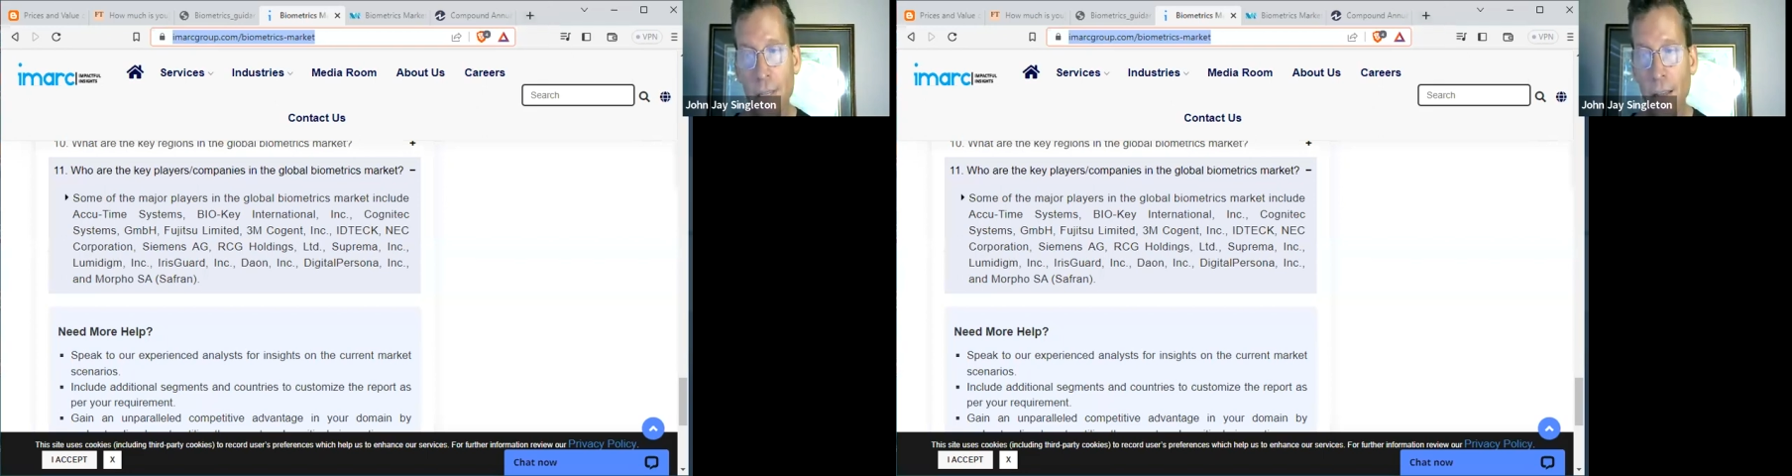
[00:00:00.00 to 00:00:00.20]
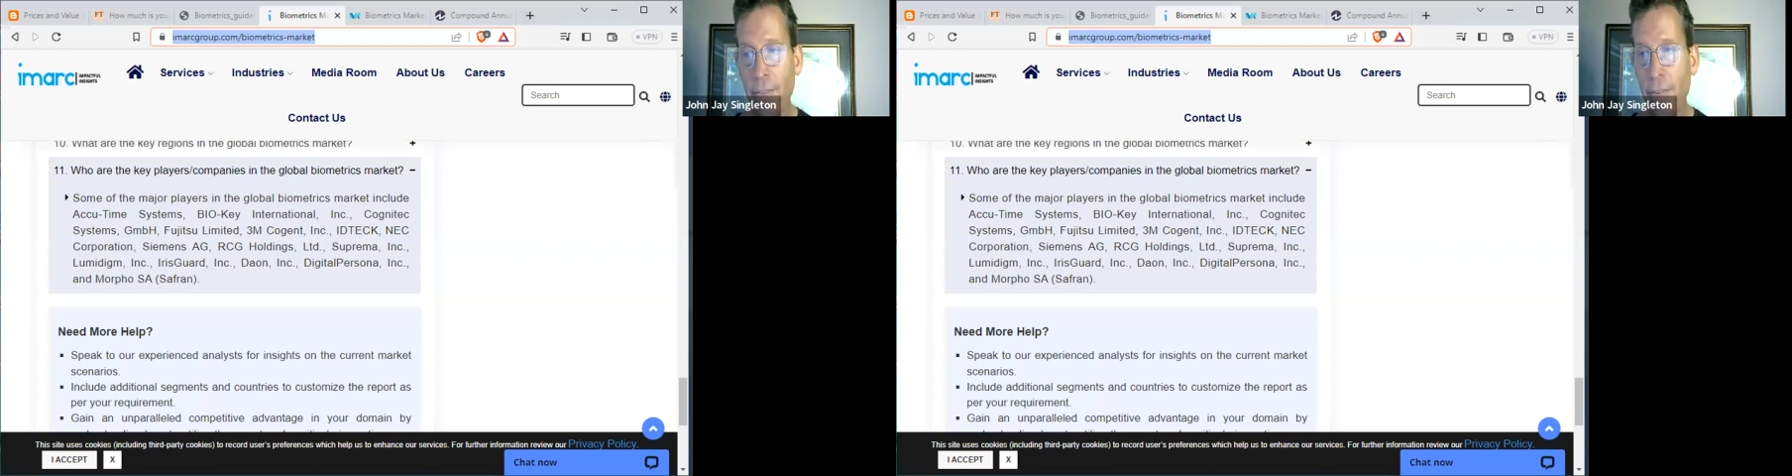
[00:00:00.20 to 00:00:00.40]

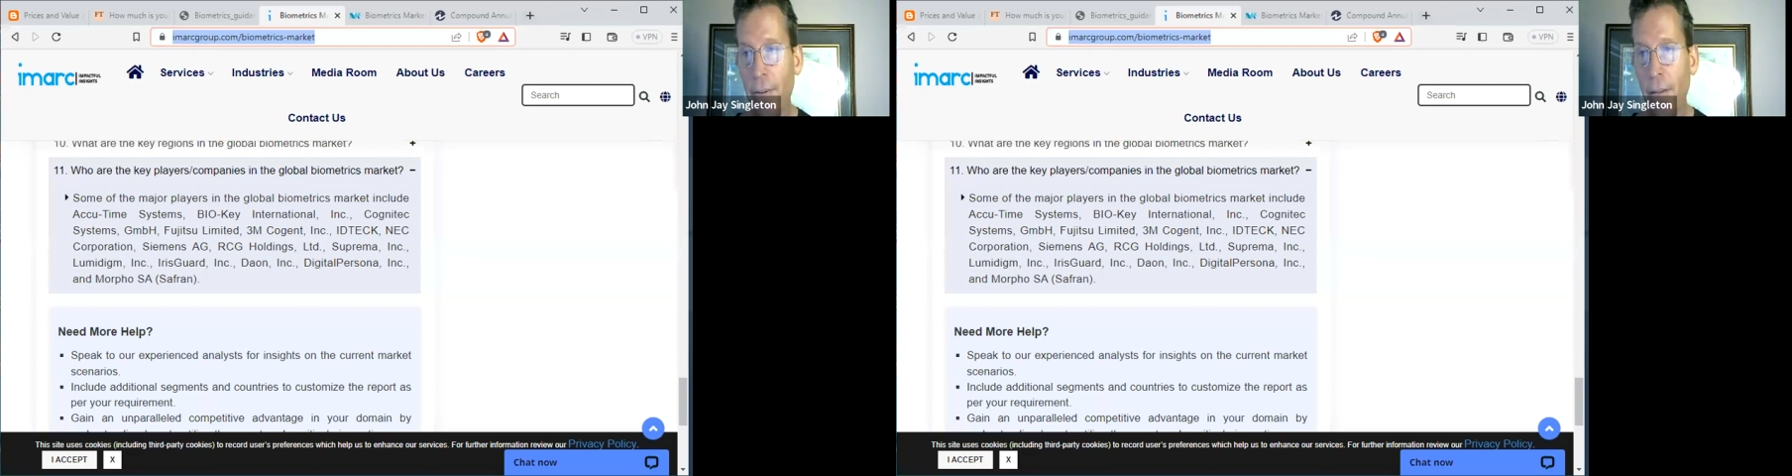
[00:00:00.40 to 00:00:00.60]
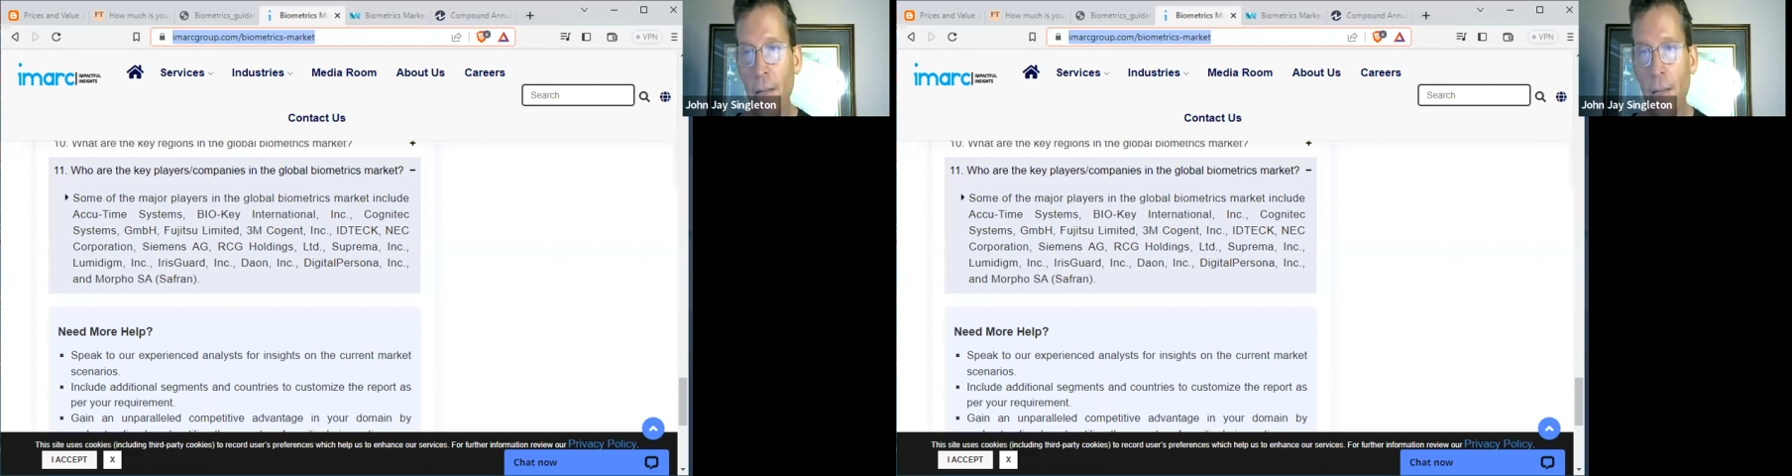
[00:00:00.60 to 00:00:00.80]
stuff.
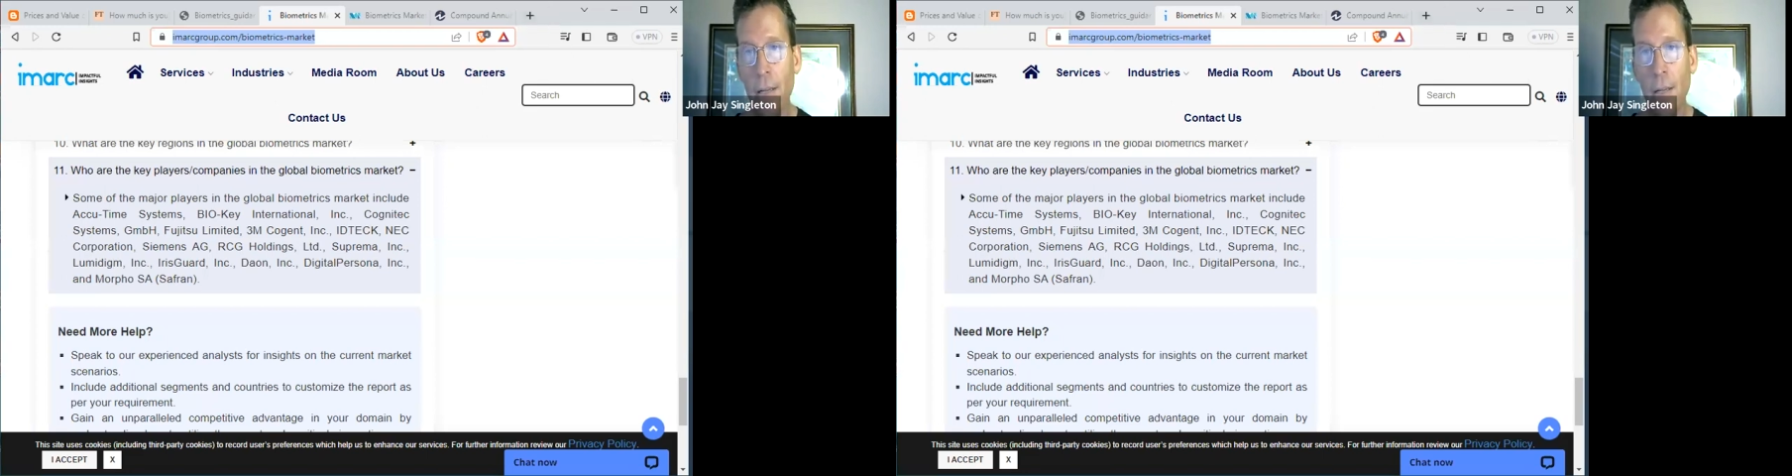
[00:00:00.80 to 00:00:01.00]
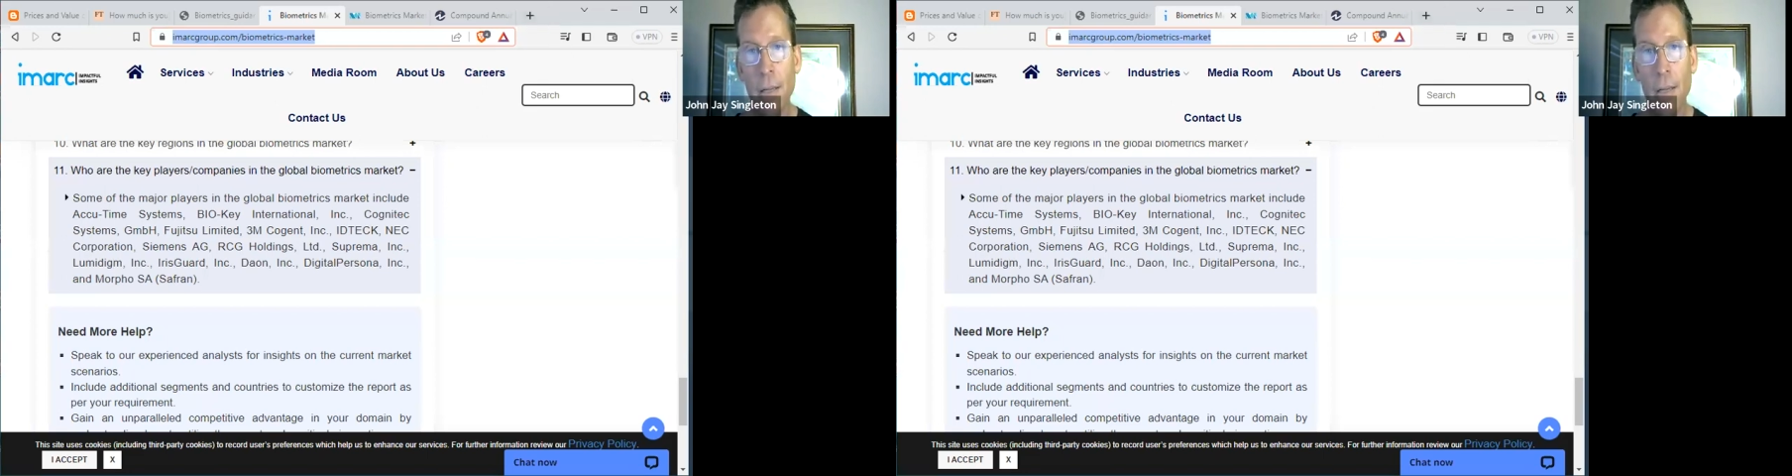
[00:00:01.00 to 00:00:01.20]

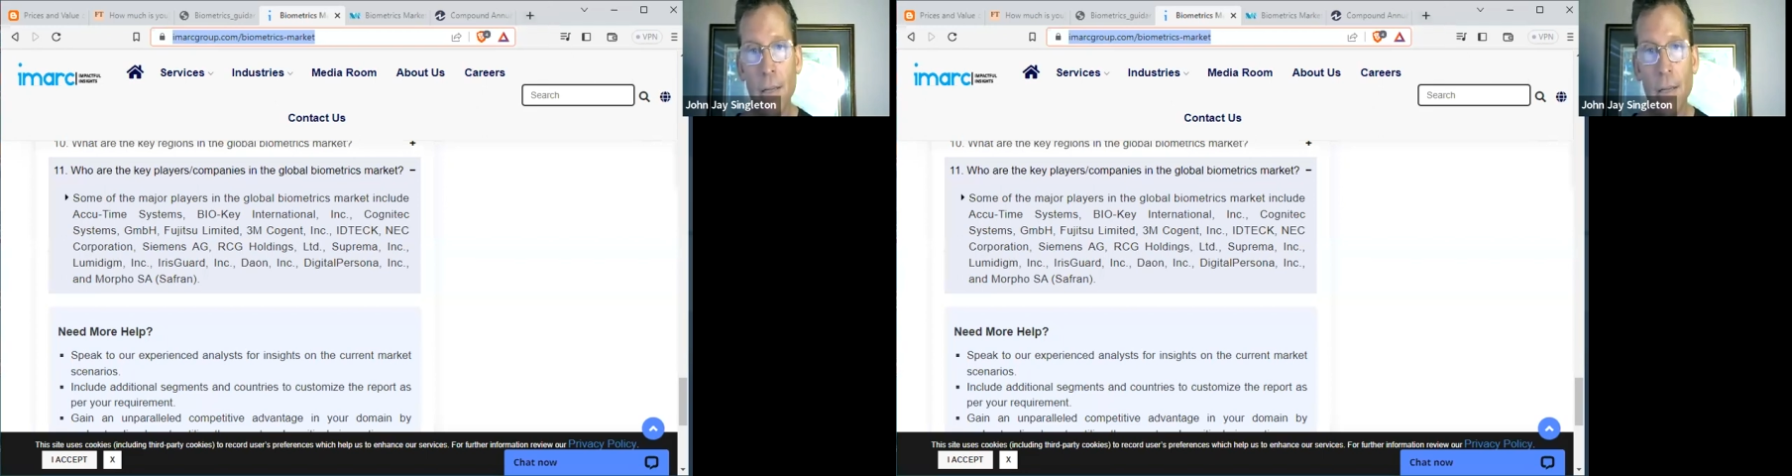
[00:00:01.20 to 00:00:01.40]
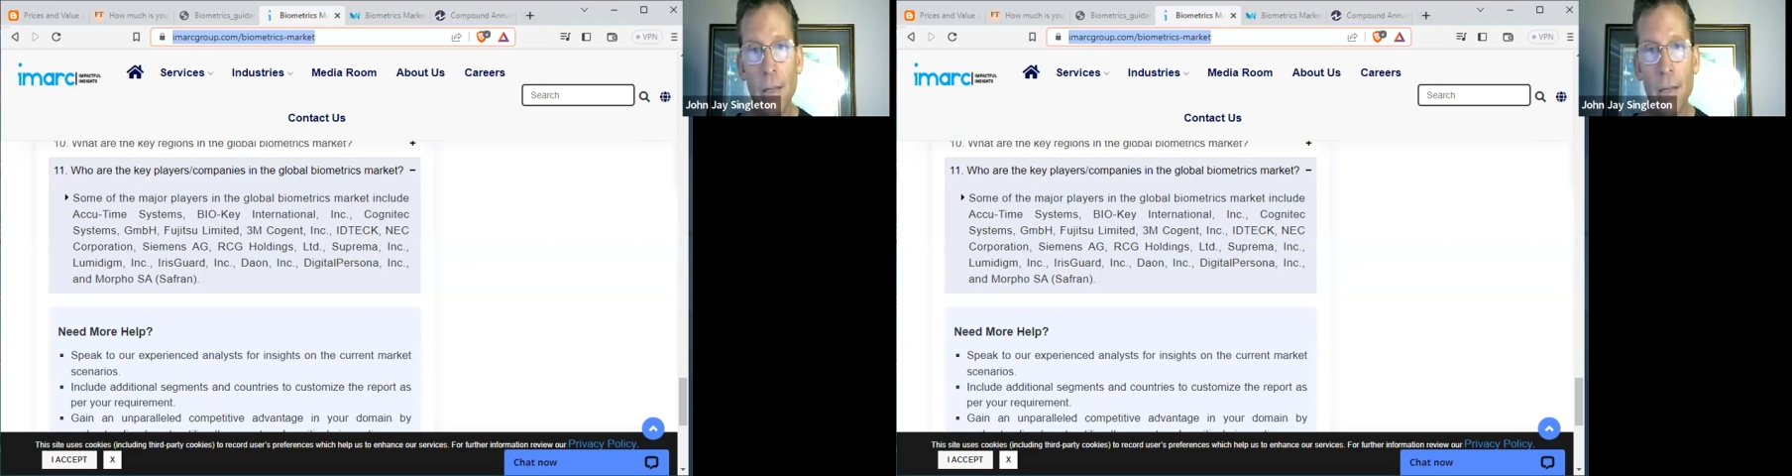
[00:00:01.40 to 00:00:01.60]

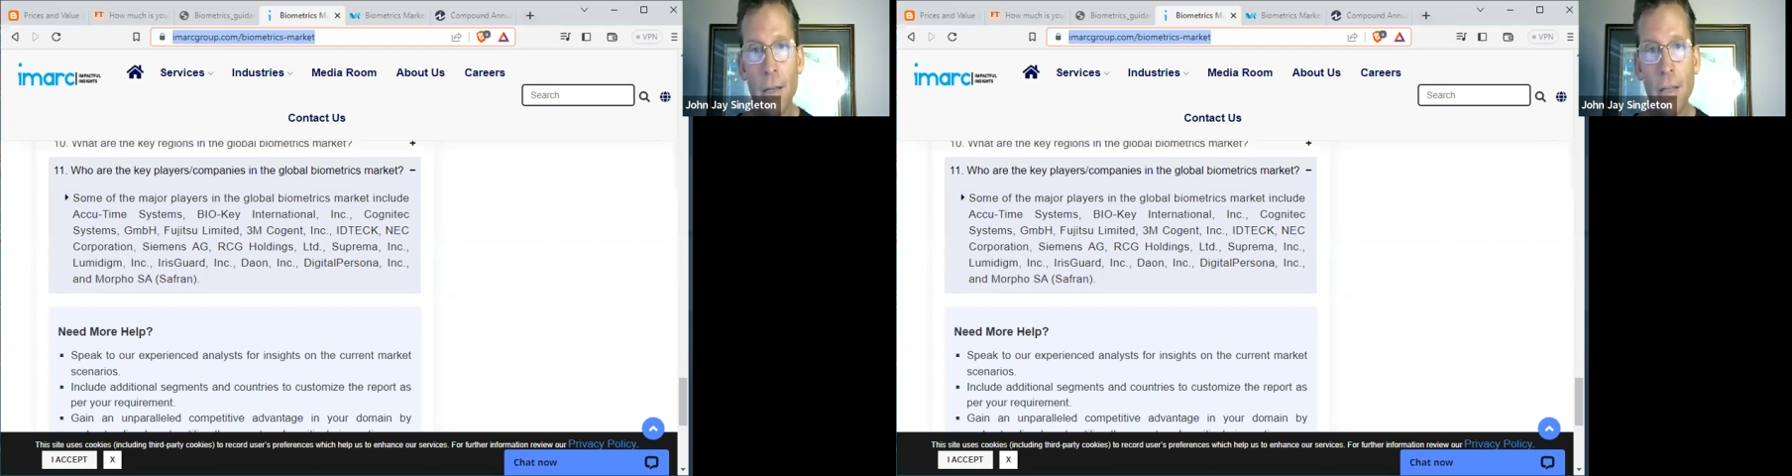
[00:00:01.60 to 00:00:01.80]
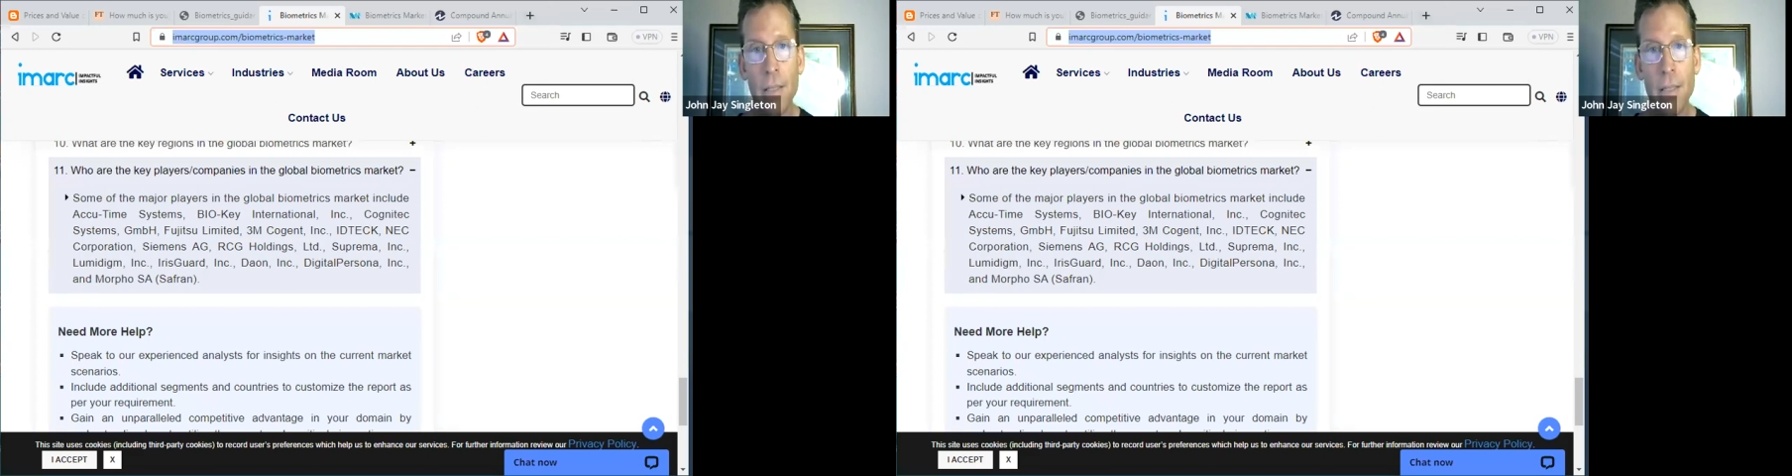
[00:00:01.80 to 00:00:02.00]

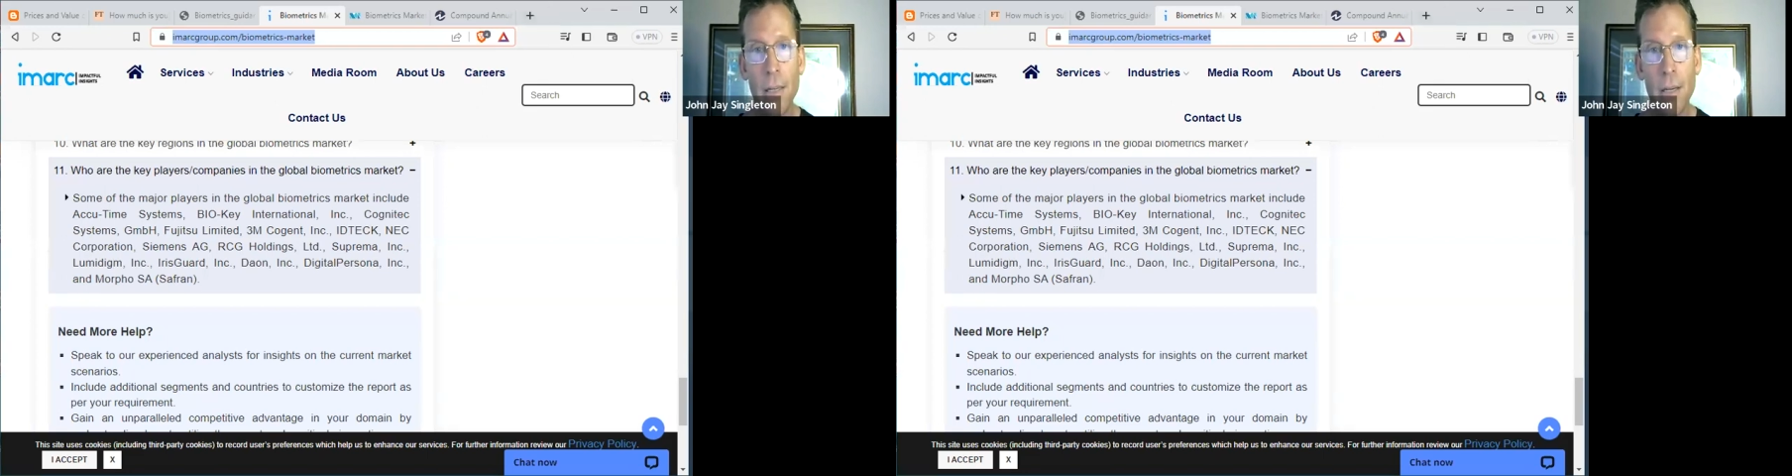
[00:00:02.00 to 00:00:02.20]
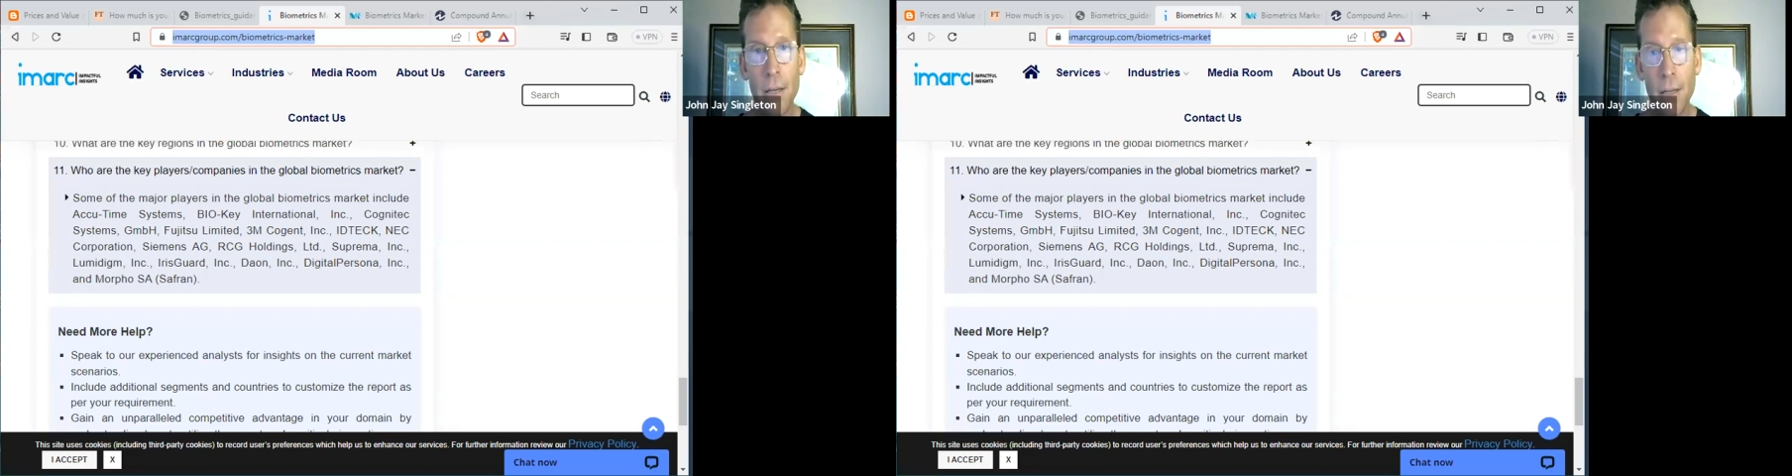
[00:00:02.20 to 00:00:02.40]
Uh, let's see.